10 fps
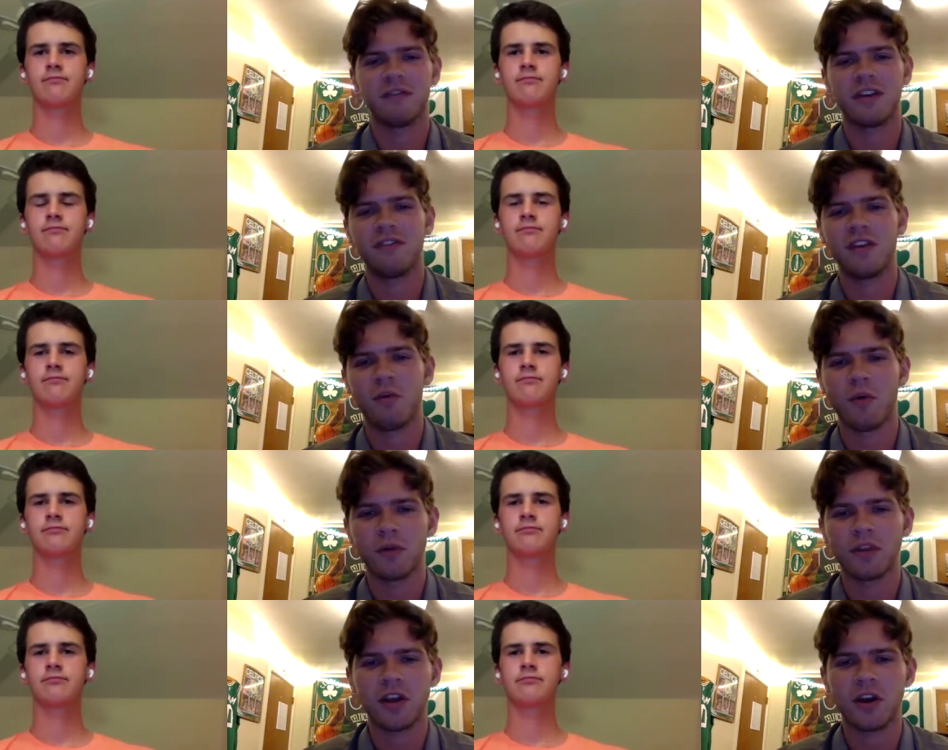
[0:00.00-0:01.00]
Speaker 1: of the award
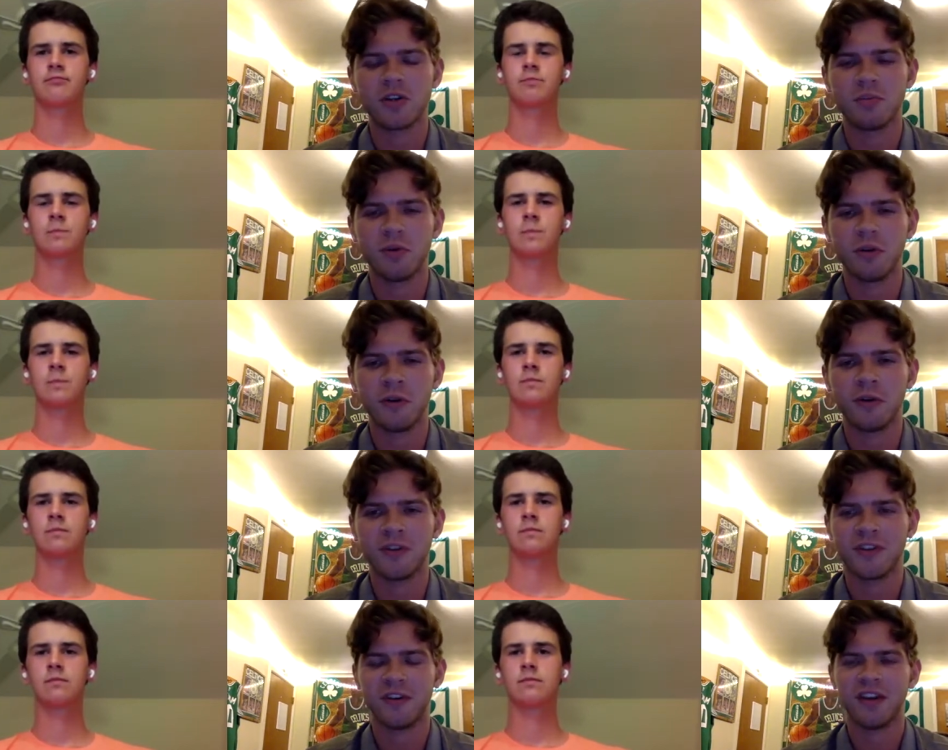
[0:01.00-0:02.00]
than Coach
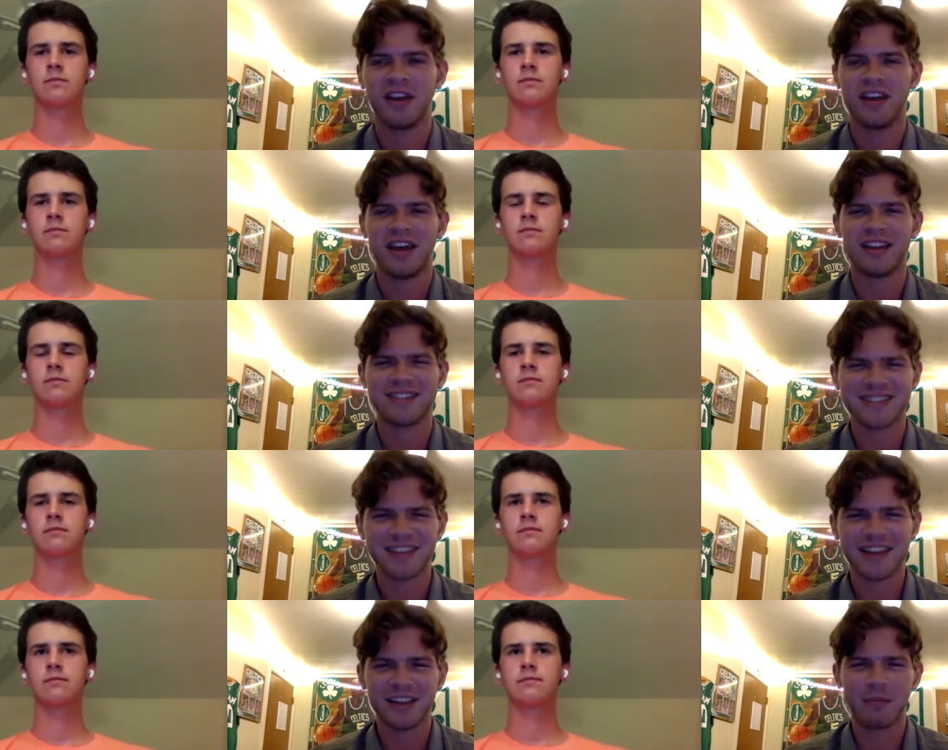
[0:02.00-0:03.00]
Budenholzer and
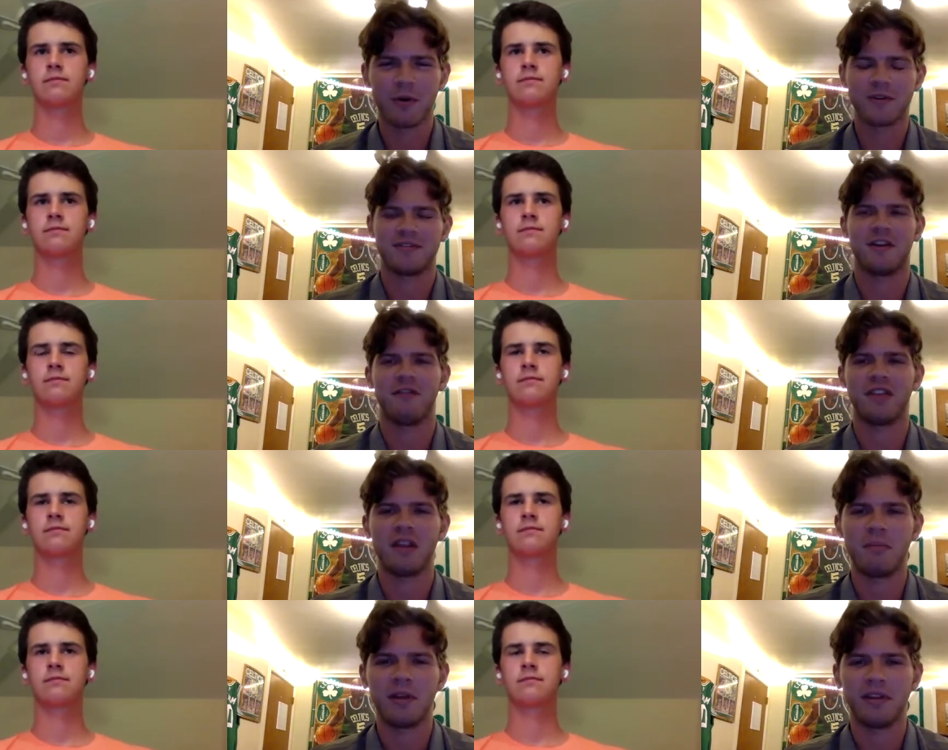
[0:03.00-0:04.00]
slightly more deserving than
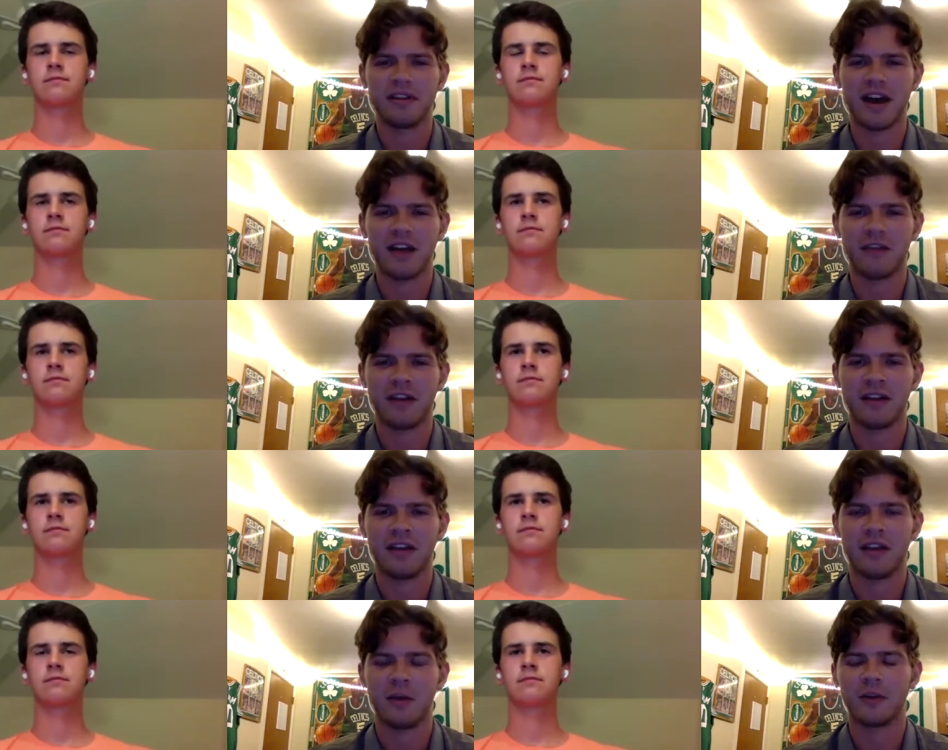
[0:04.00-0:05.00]
Billy Donovan in
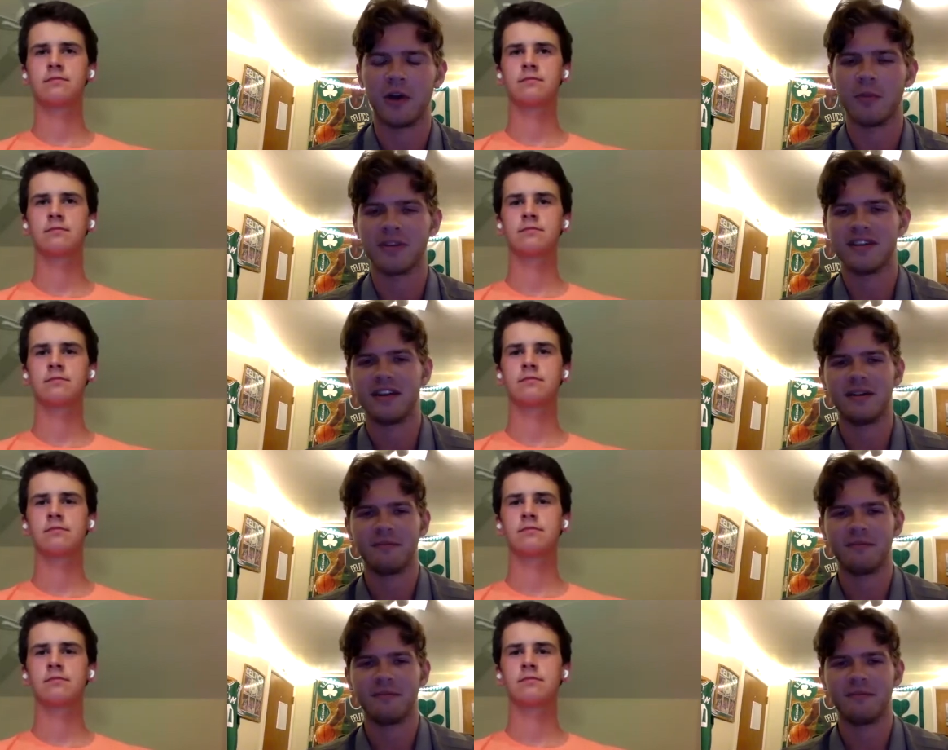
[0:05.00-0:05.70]
Oklahoma City